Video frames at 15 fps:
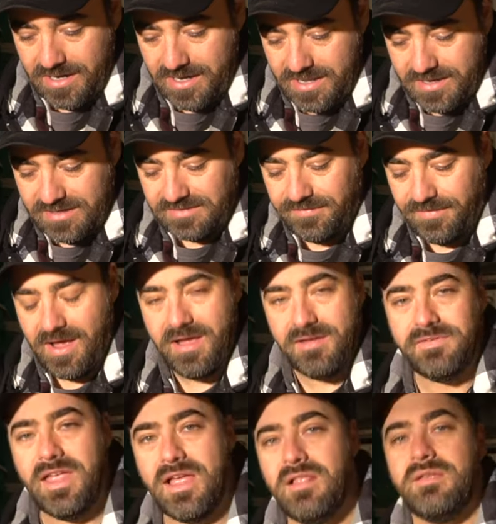in this
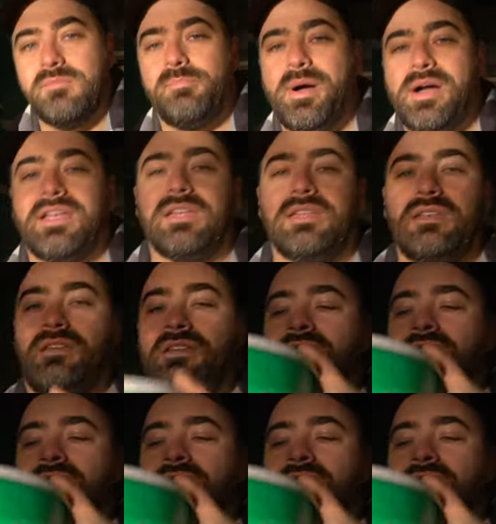five gallon bucket.